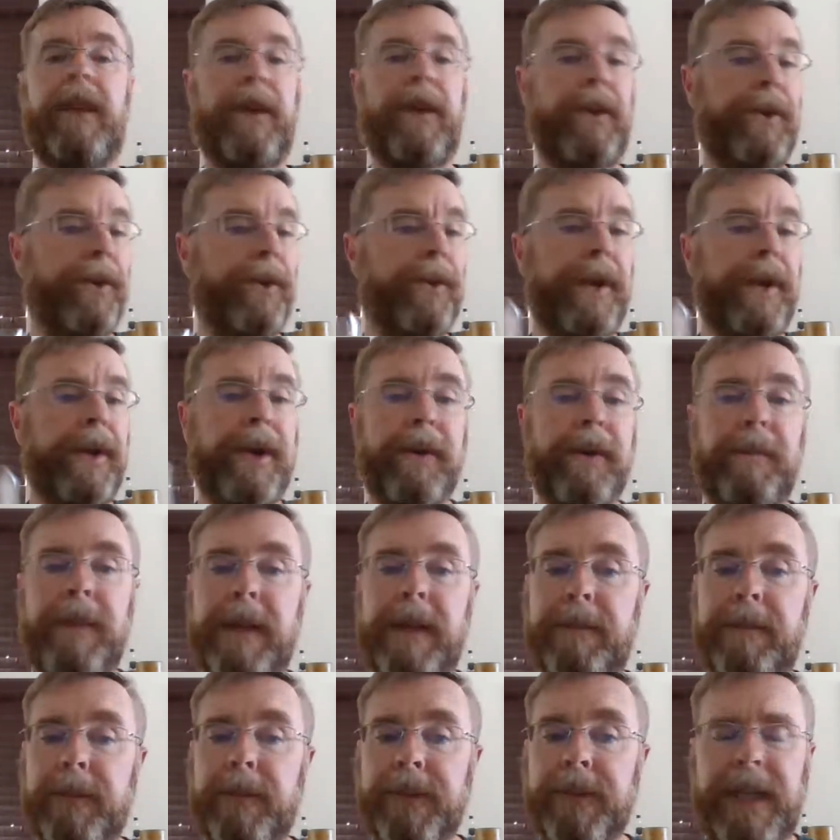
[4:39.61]
You'll hear
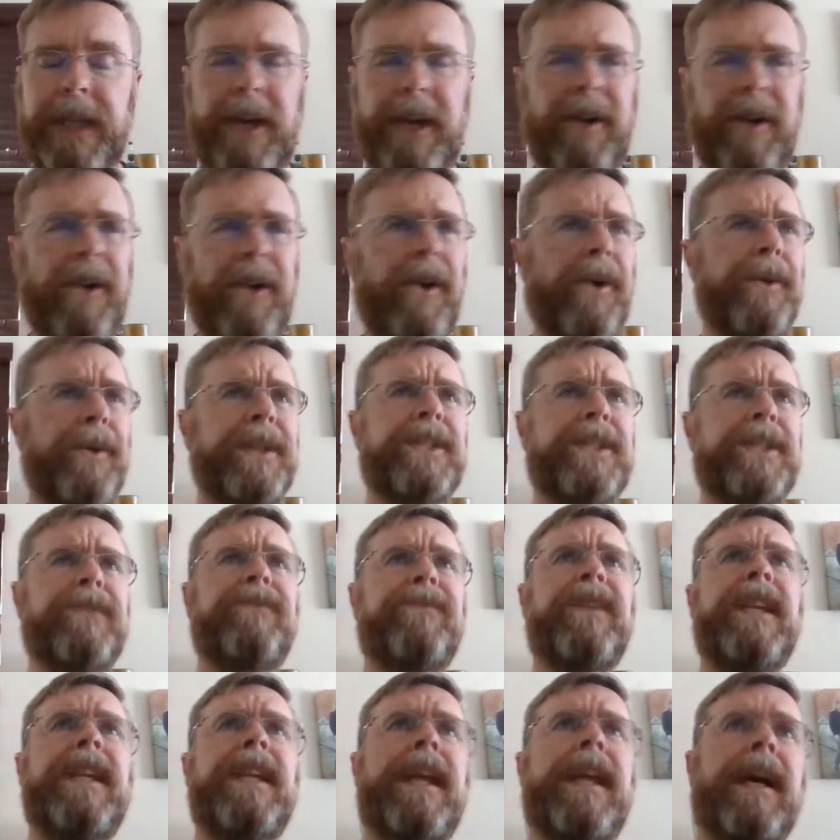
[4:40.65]
people say, oh, it's
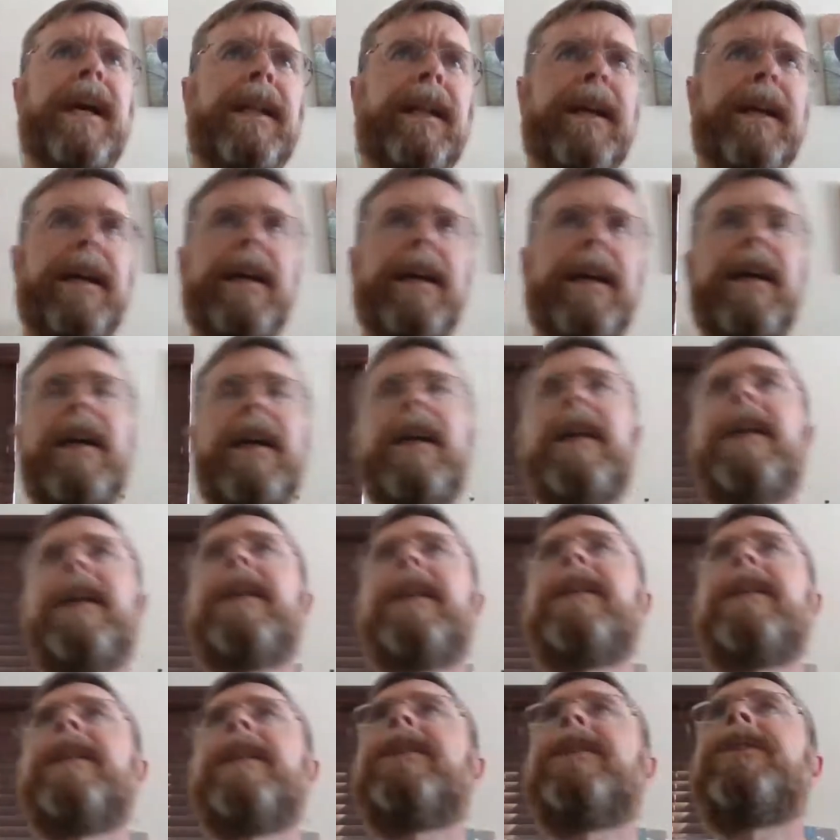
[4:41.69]
vanilla,
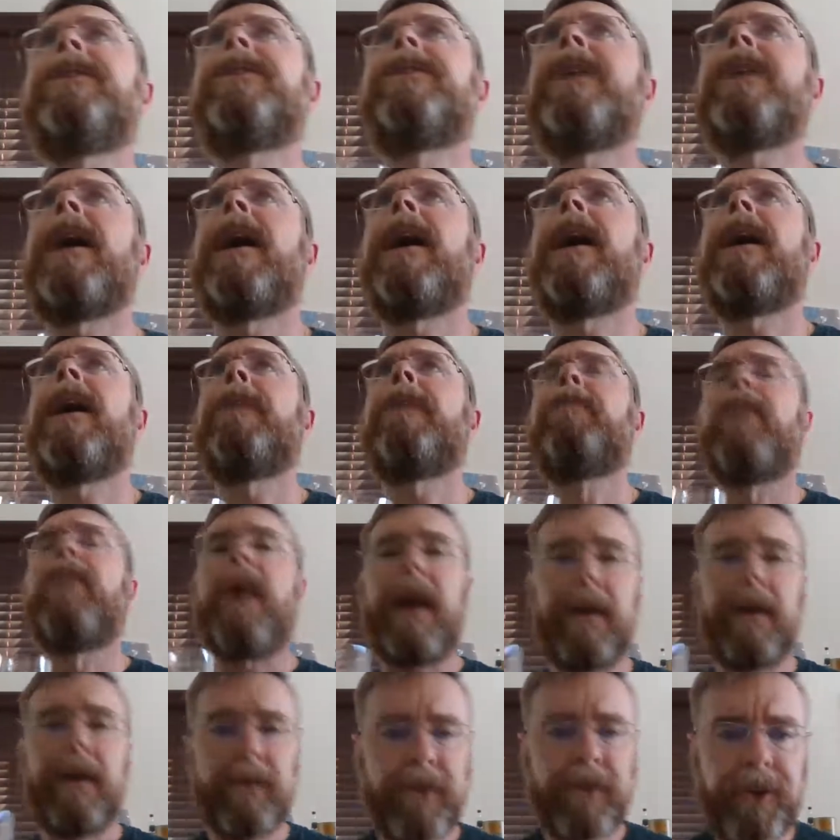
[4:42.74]
it is
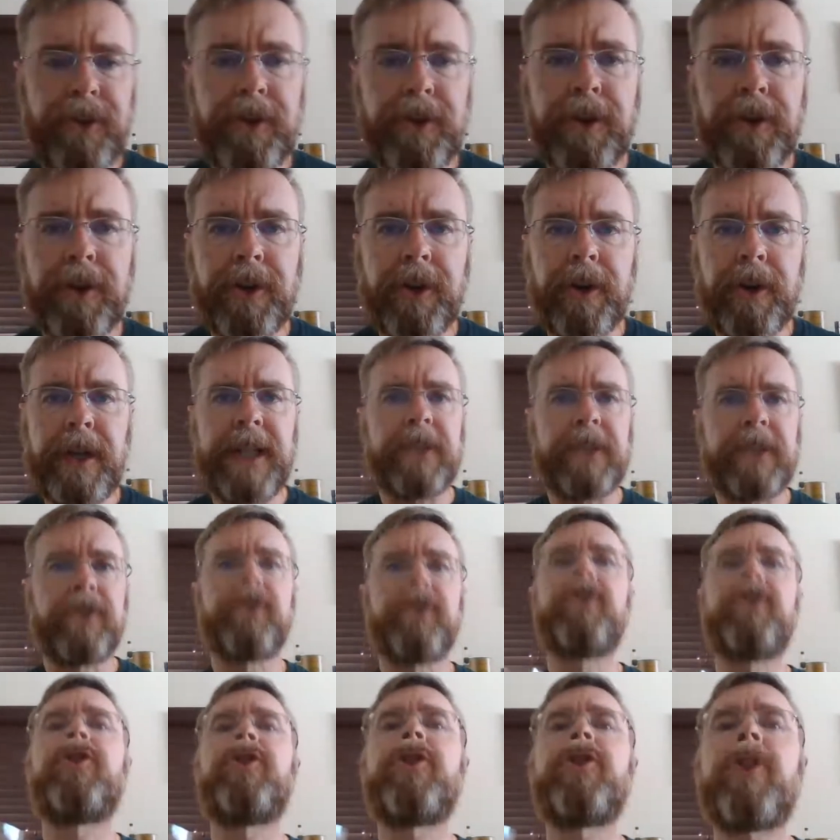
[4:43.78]
brown sugar, it's
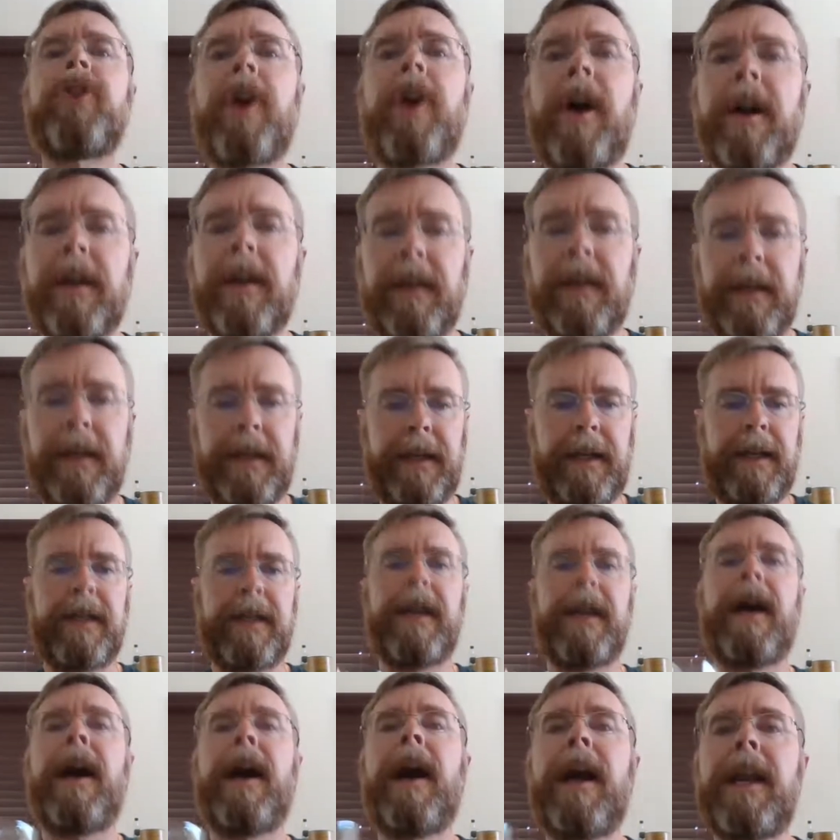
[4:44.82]
chocolate and
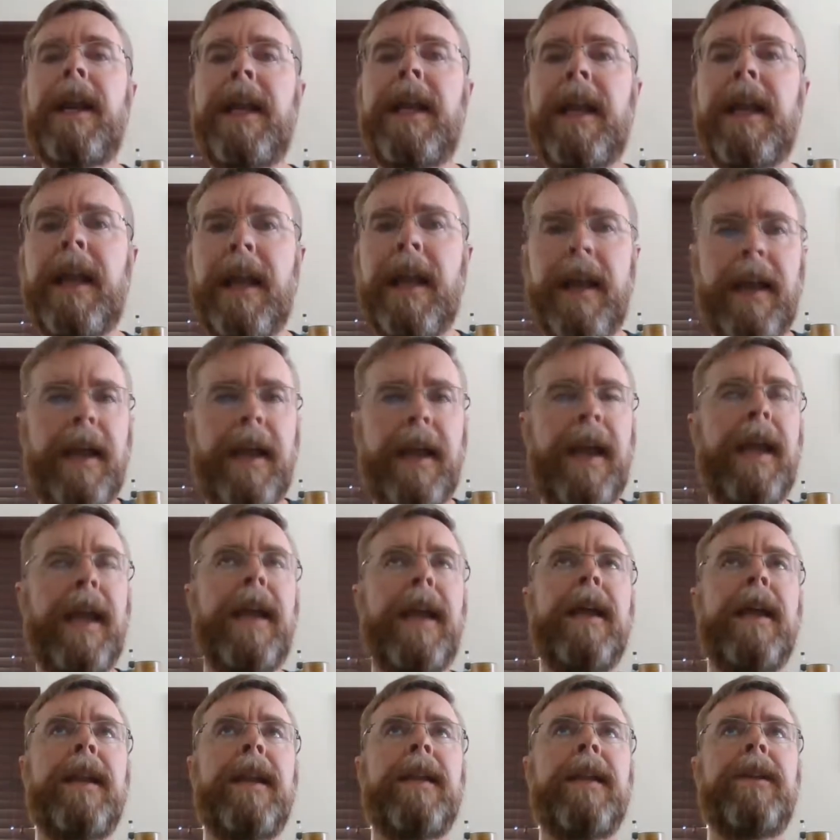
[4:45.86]
honey
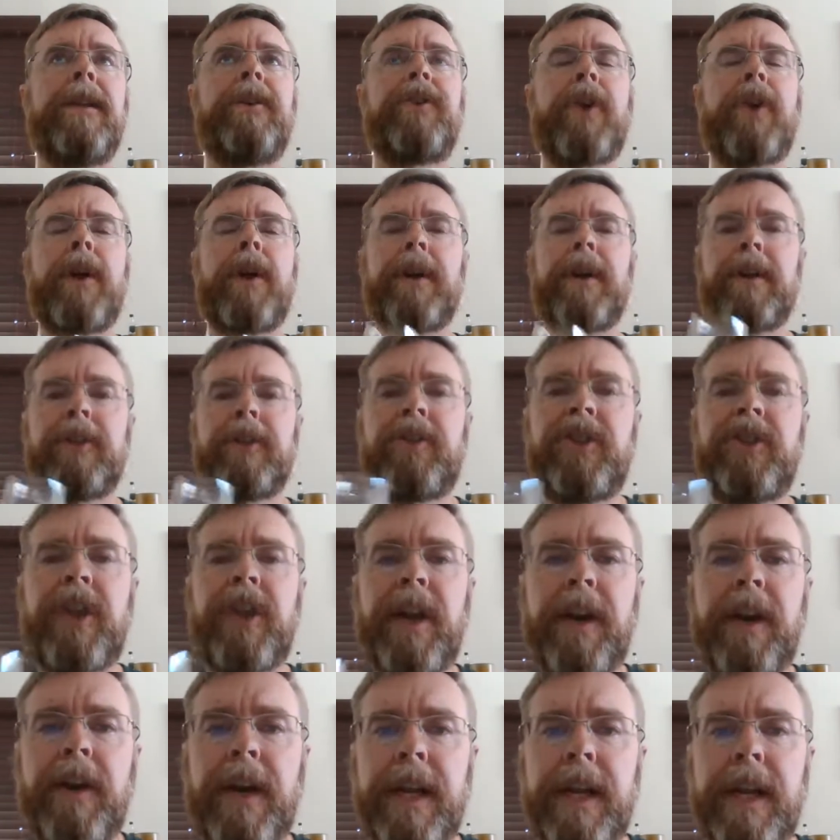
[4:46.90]
and dark
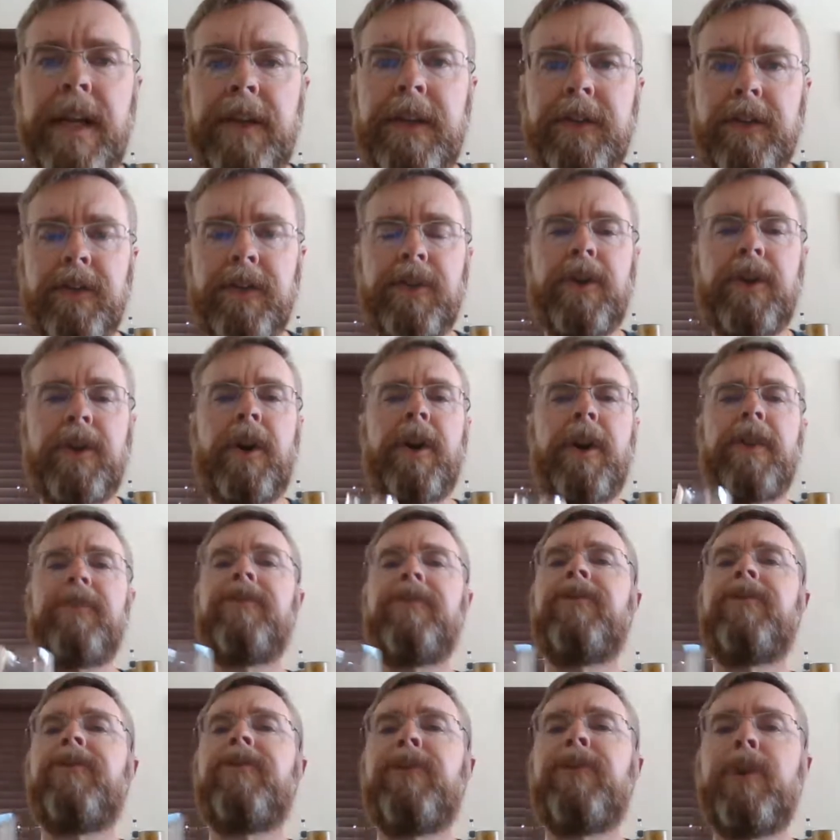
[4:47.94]
cherries or dark
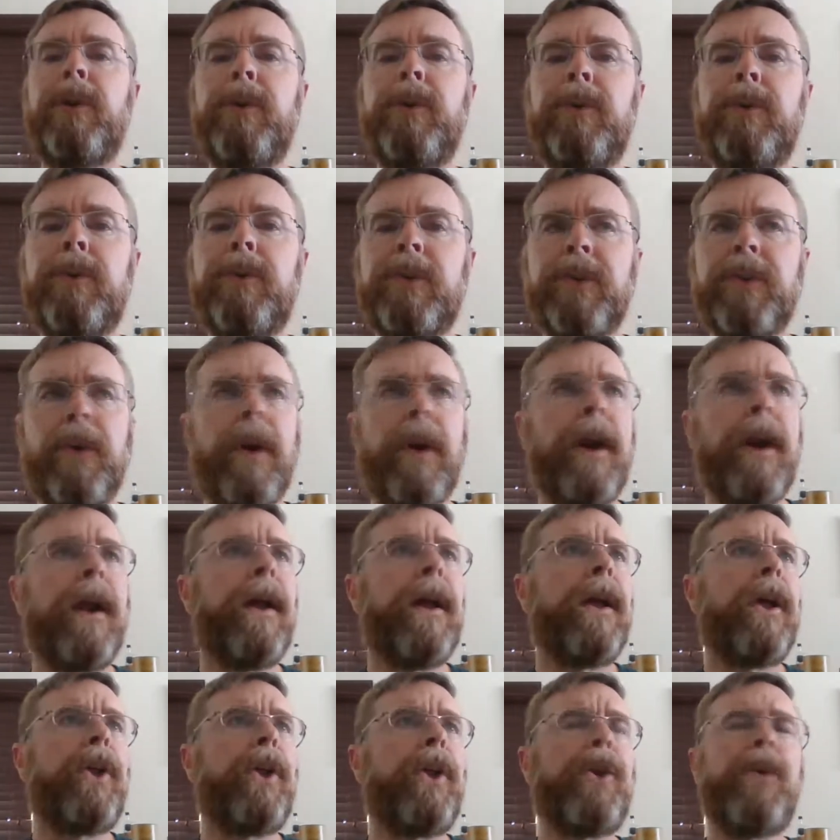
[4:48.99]
fruits, or
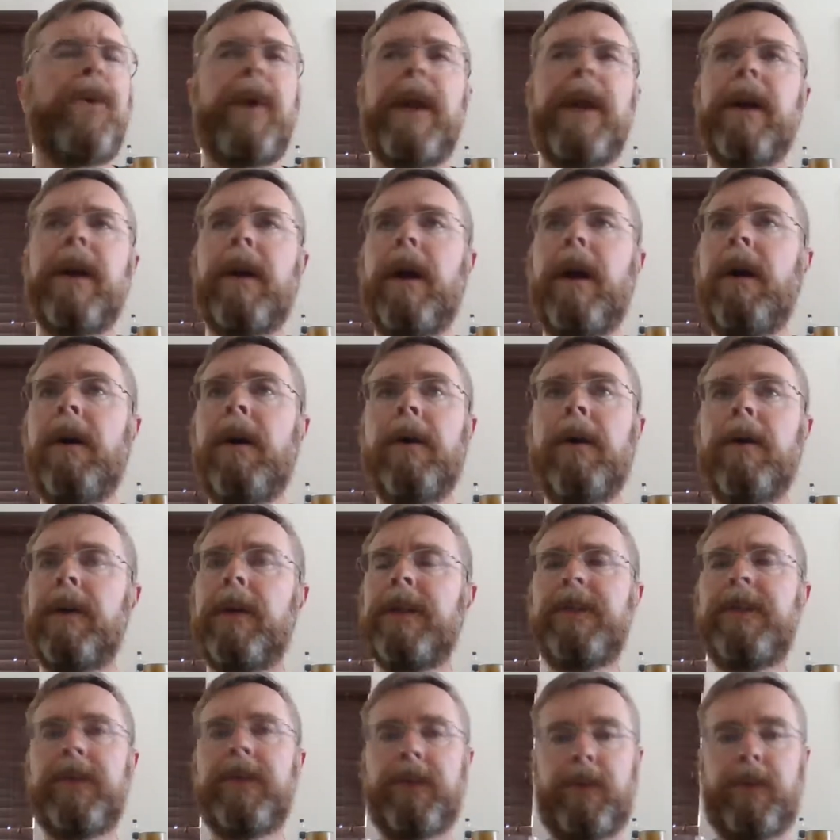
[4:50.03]
you'll hear, oh,
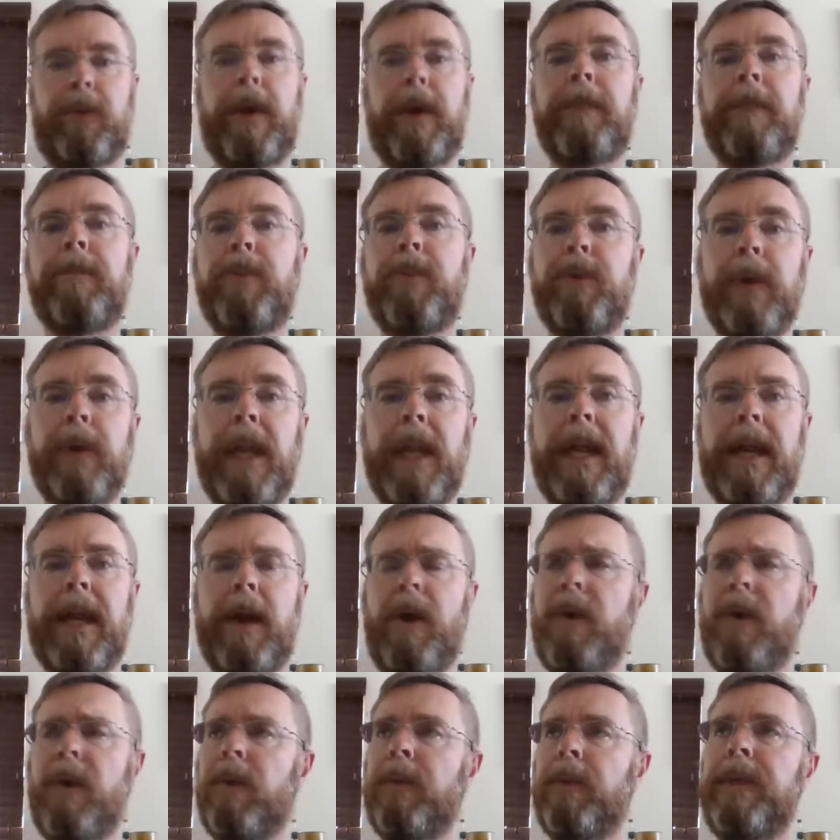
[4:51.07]
this is creme brulee.
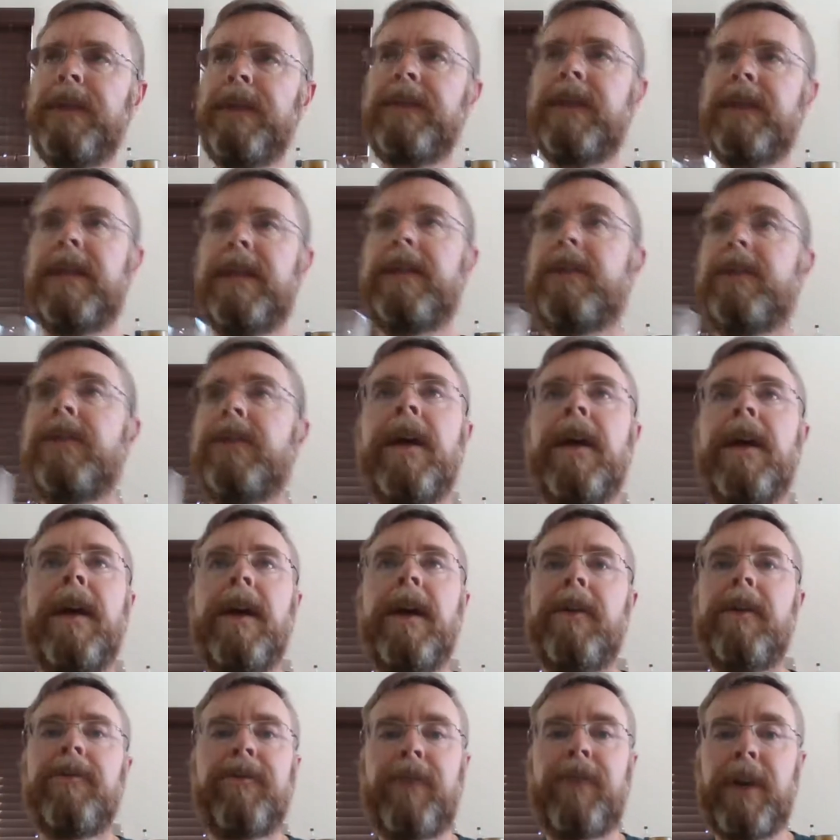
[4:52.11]
Oh, this is
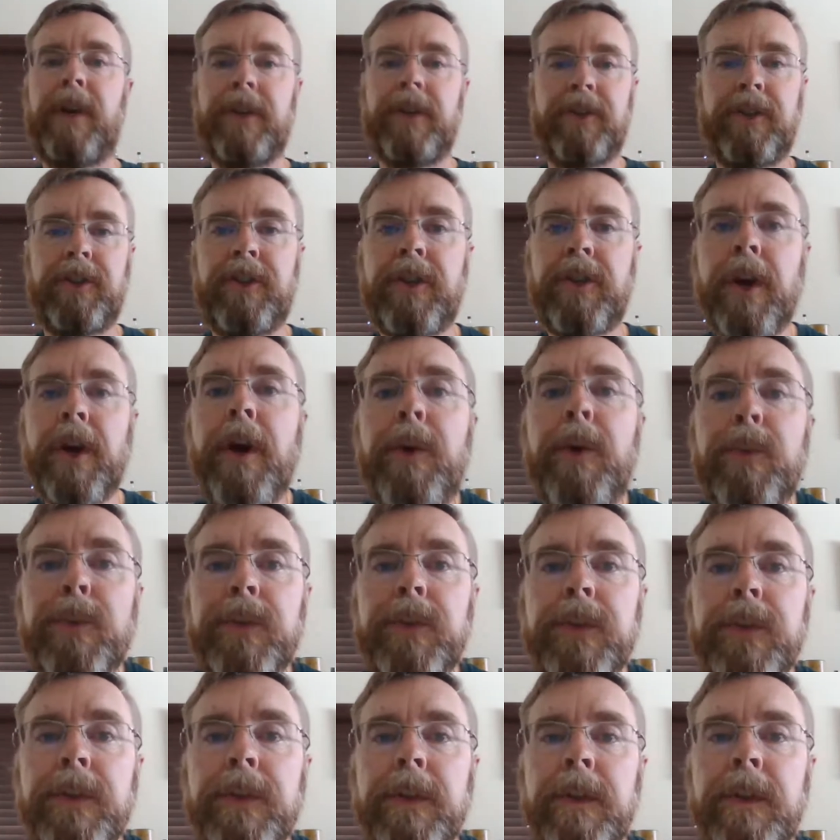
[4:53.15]
French
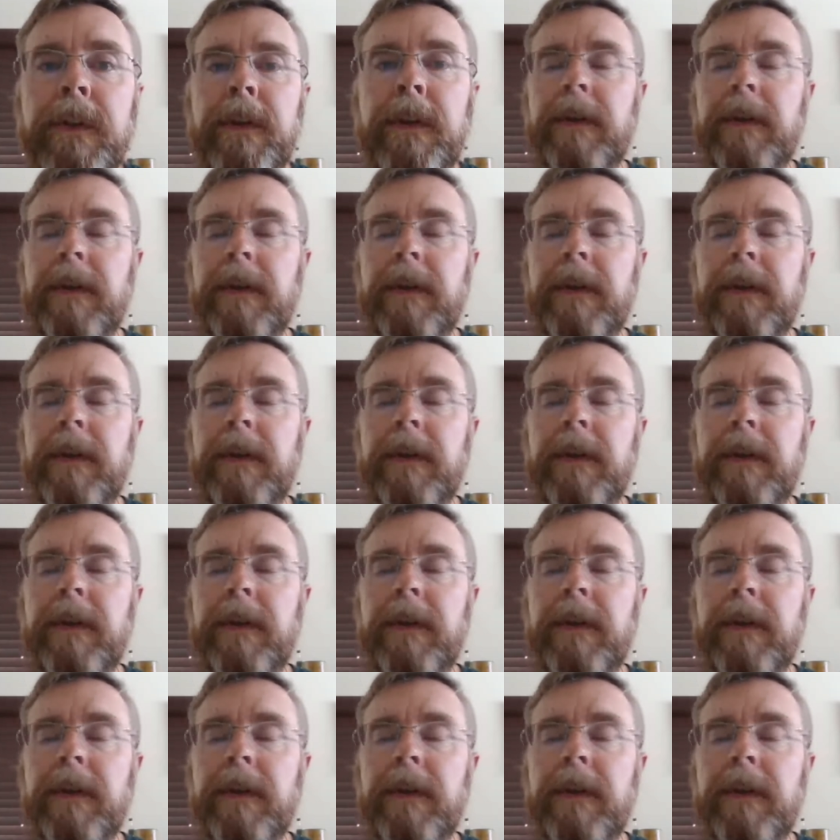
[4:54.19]
toast.